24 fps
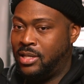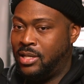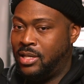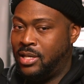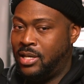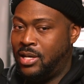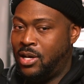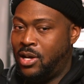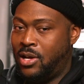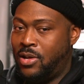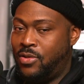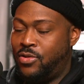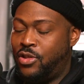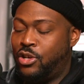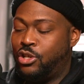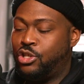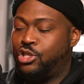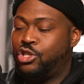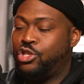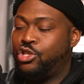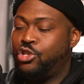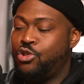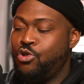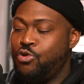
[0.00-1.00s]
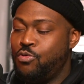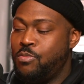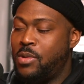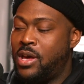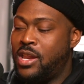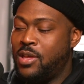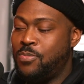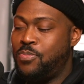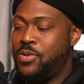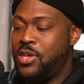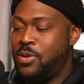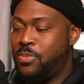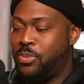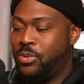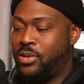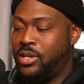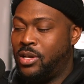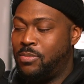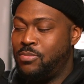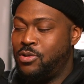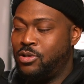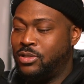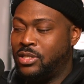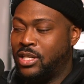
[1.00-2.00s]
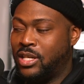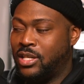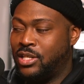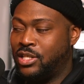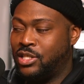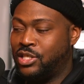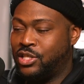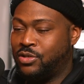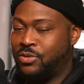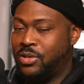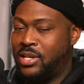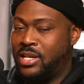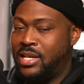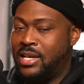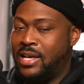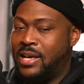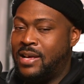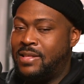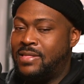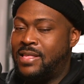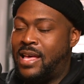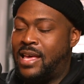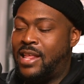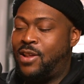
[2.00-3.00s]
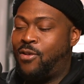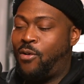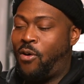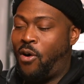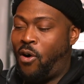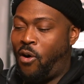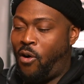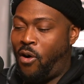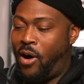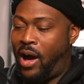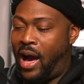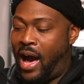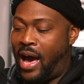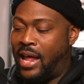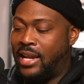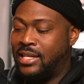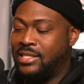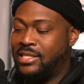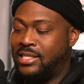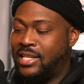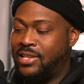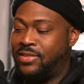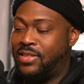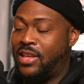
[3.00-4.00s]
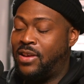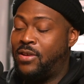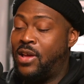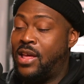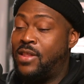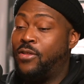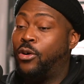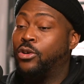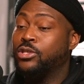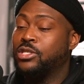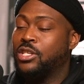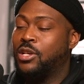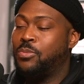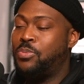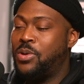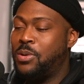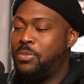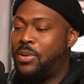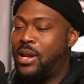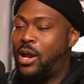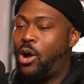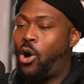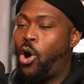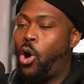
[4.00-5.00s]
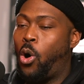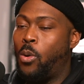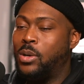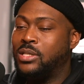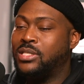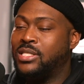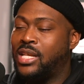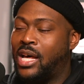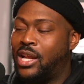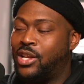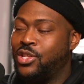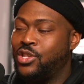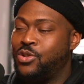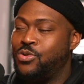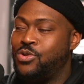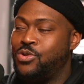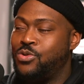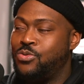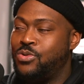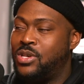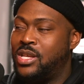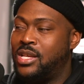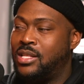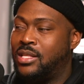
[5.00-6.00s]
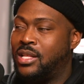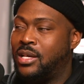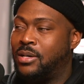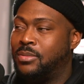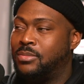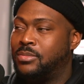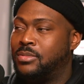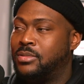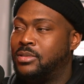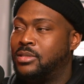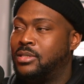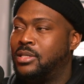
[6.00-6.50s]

There's too many people in the music industry that, in all honesty, and those are the people that are always telling you need them.